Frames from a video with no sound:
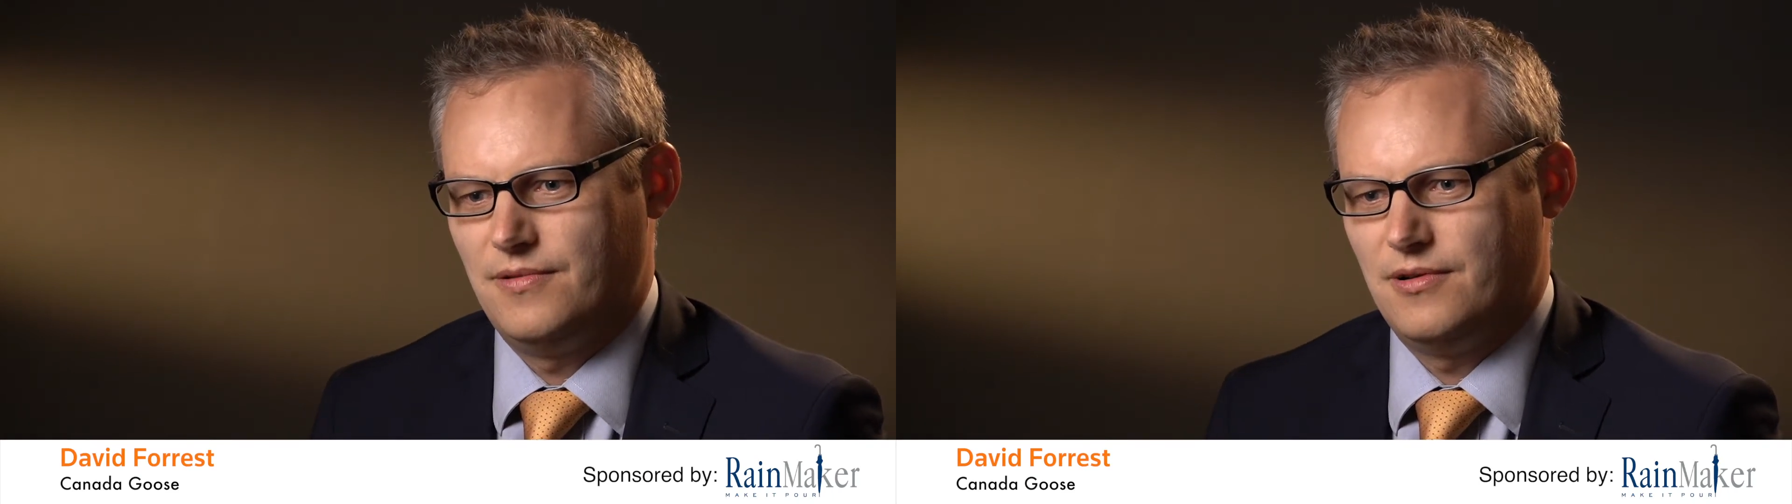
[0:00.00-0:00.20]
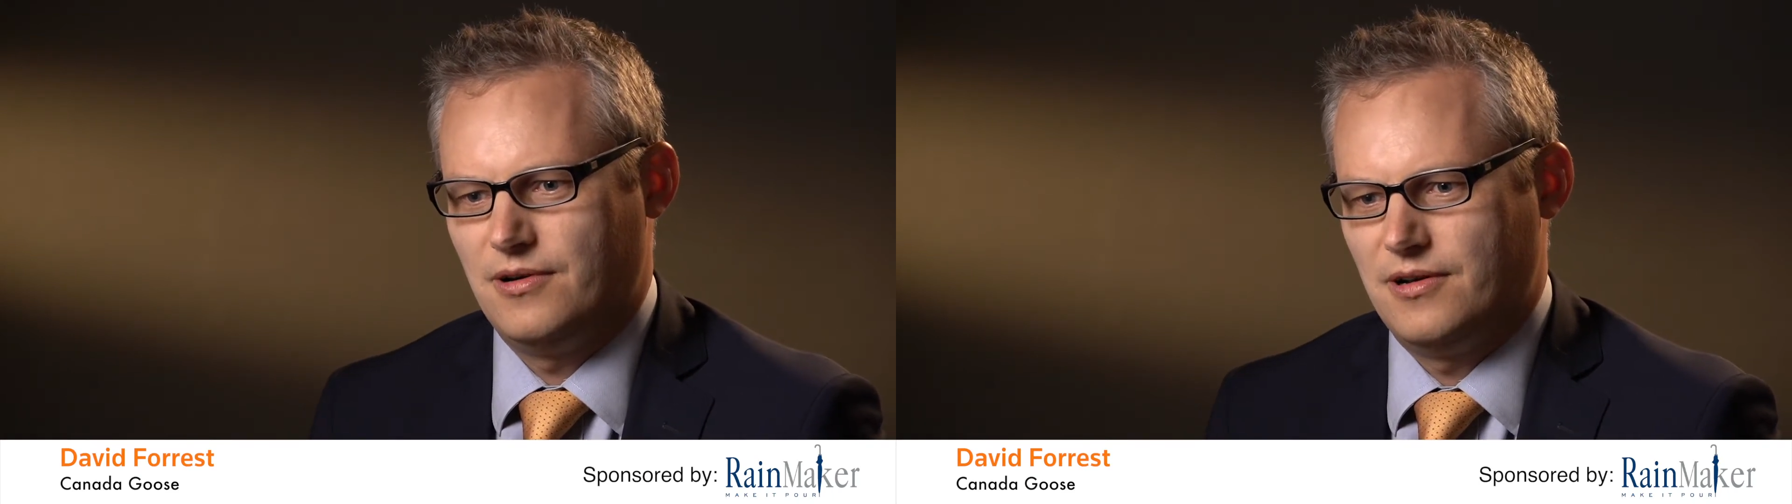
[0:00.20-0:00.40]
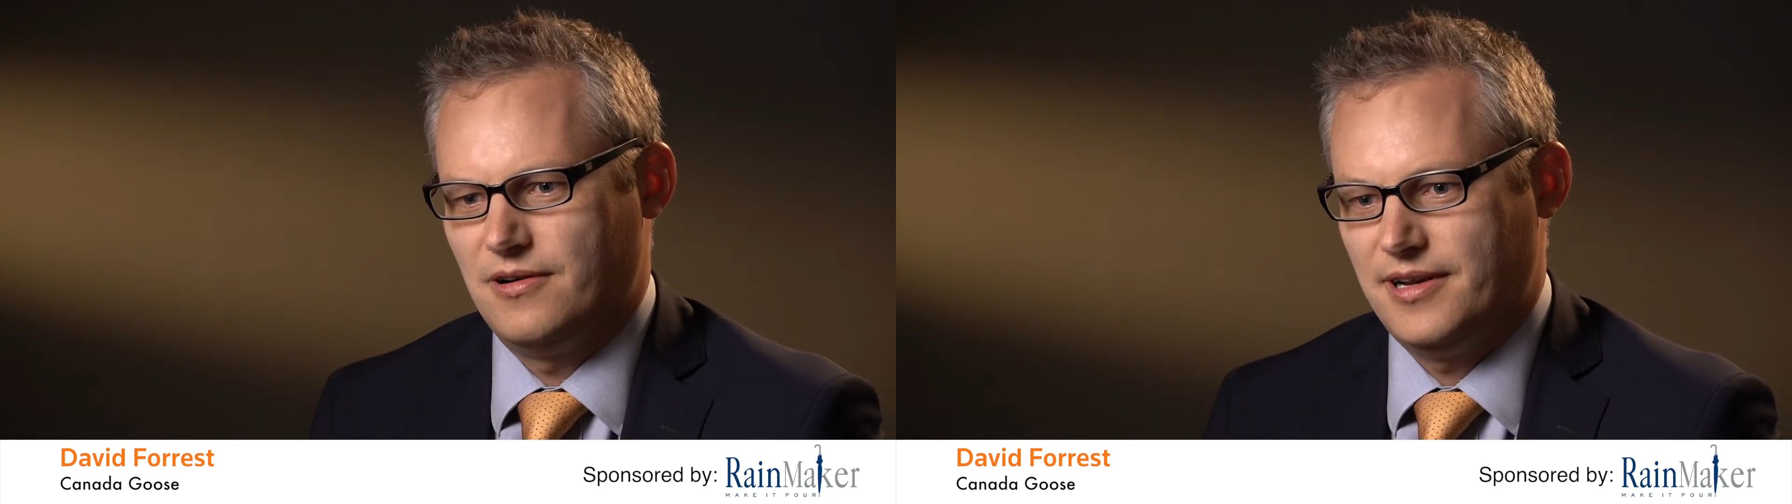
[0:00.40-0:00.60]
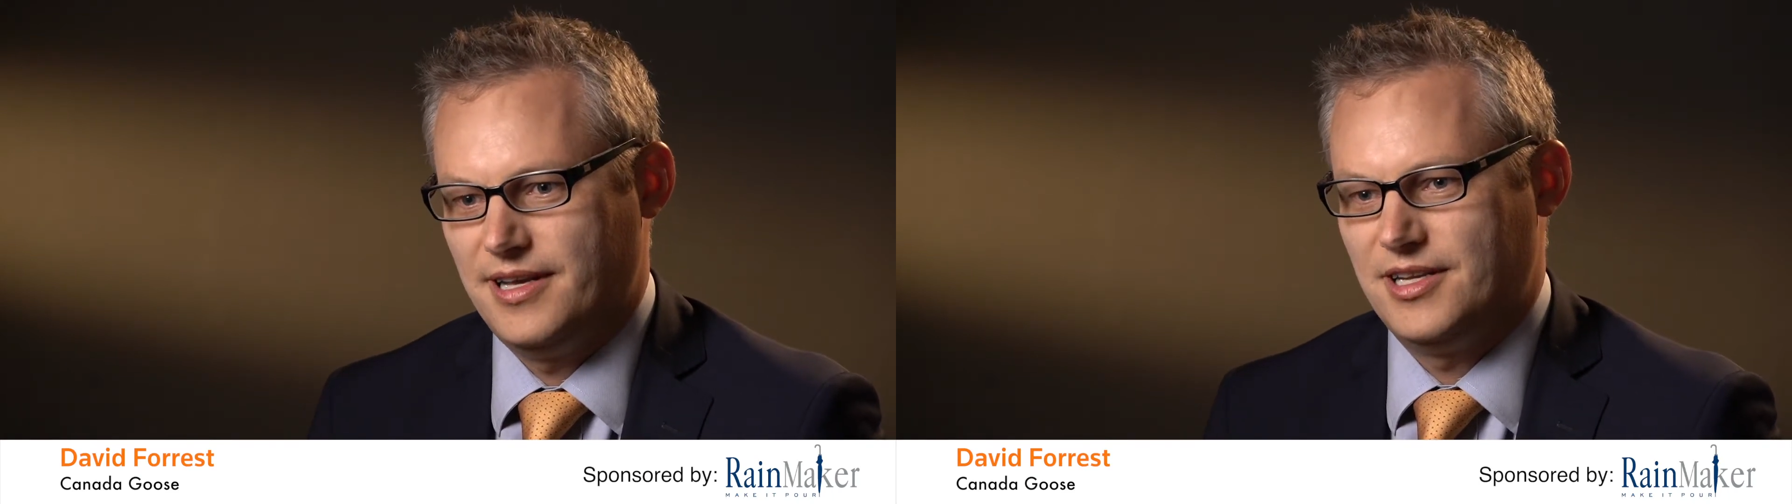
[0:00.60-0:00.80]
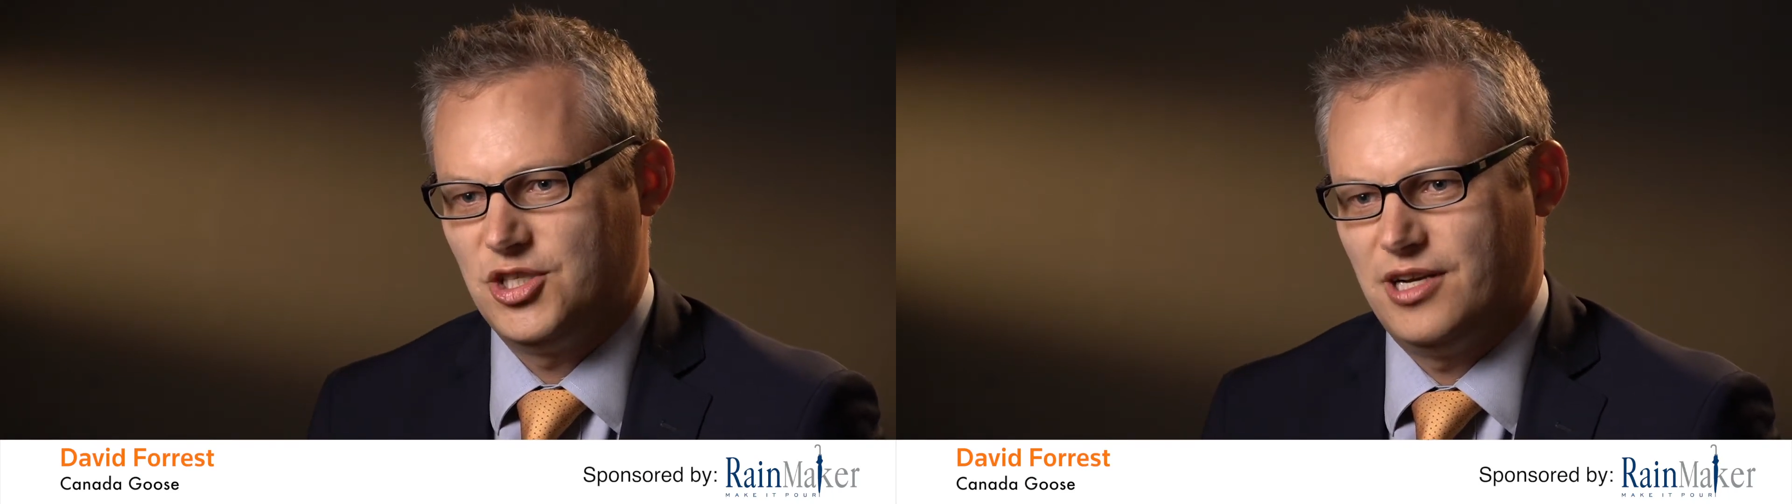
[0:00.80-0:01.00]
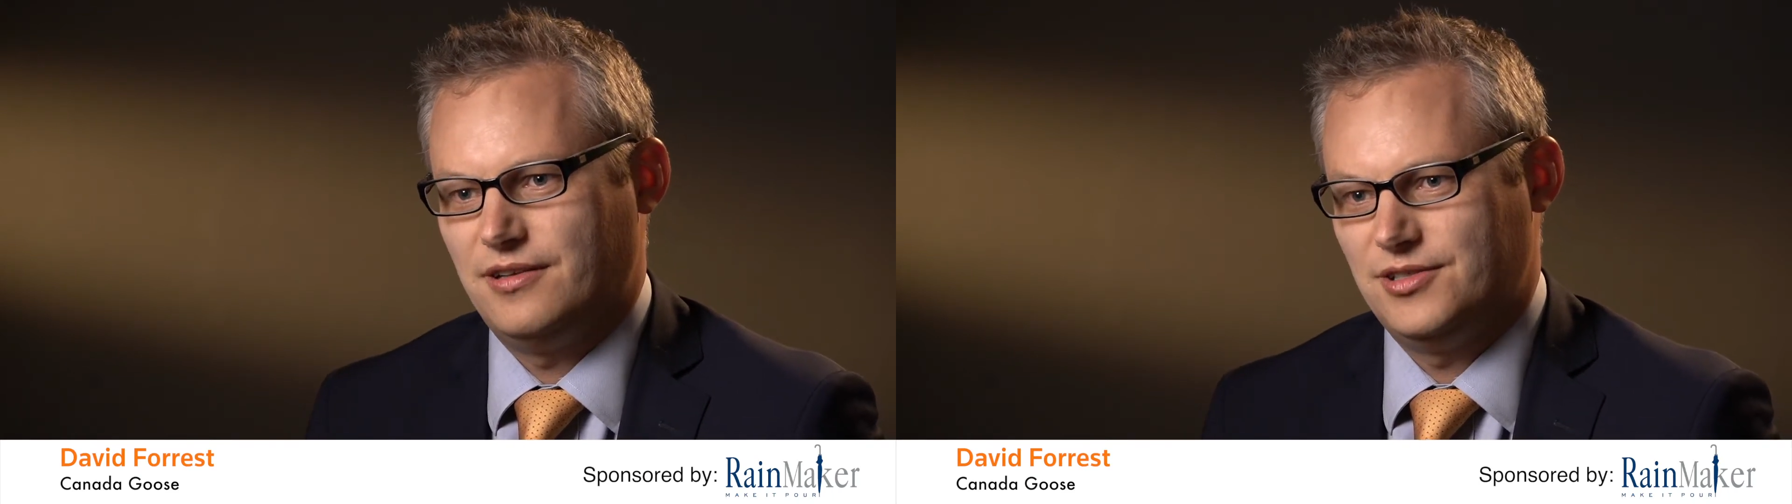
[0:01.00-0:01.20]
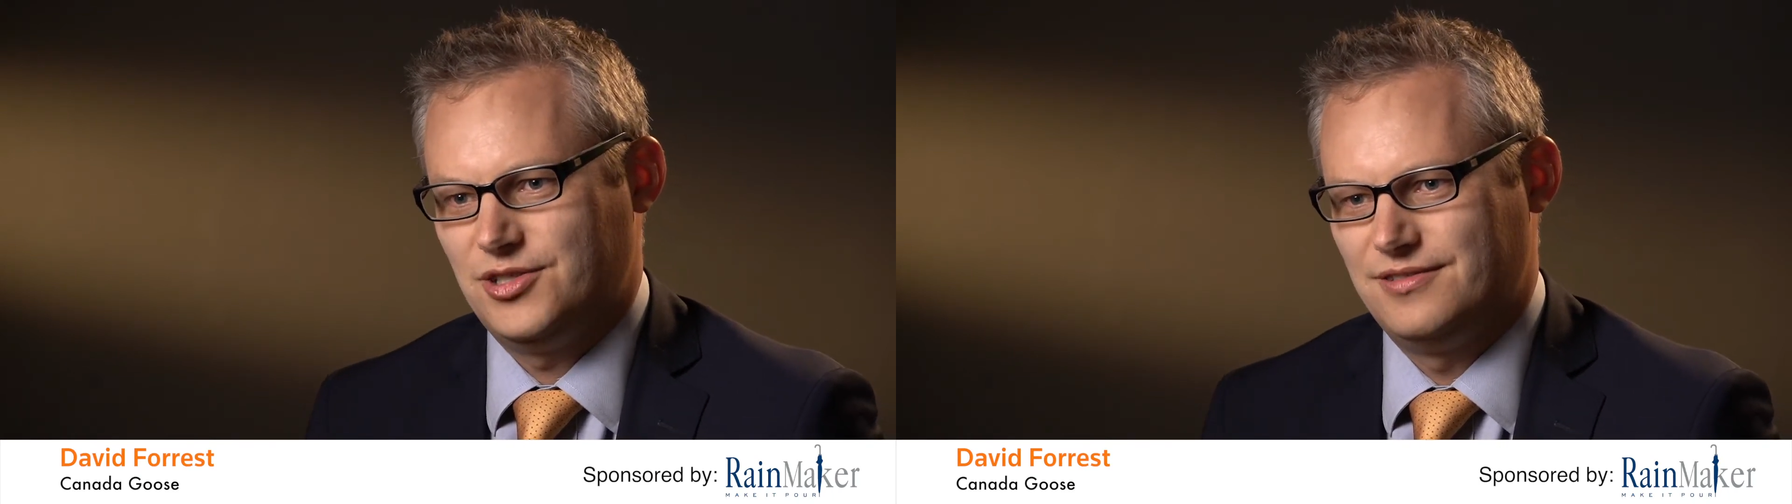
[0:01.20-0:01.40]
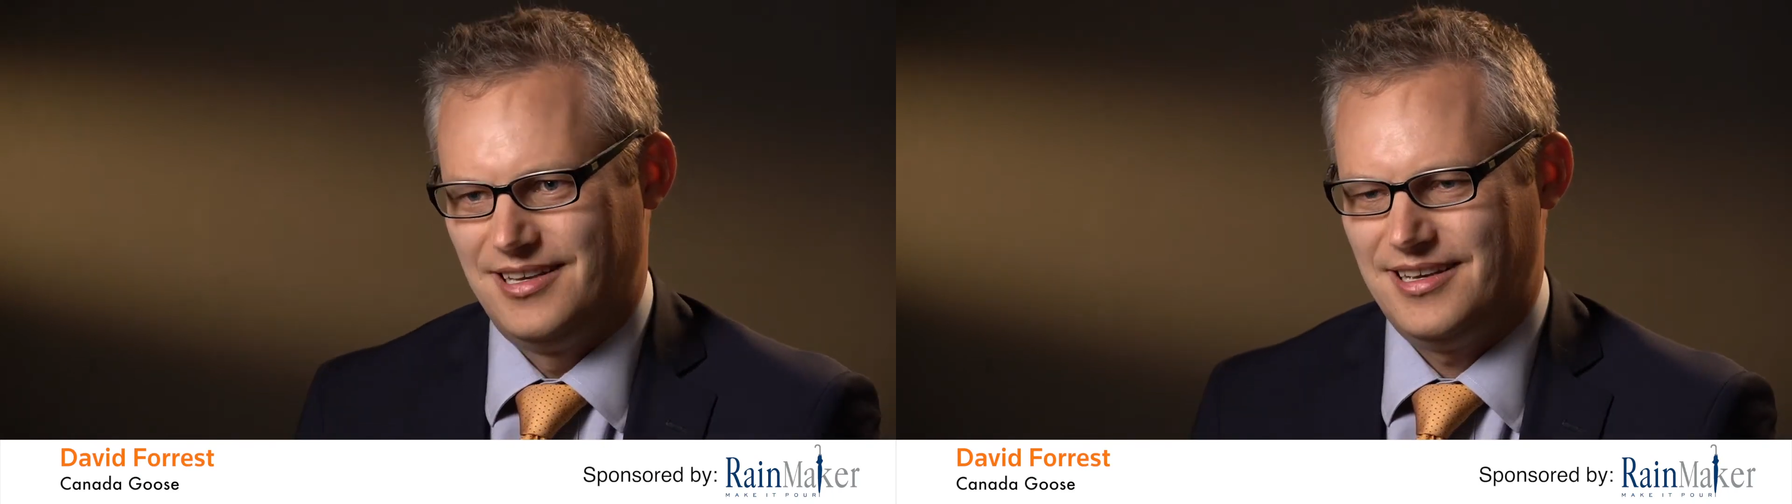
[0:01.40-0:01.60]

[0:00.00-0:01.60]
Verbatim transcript: honor and a challenge.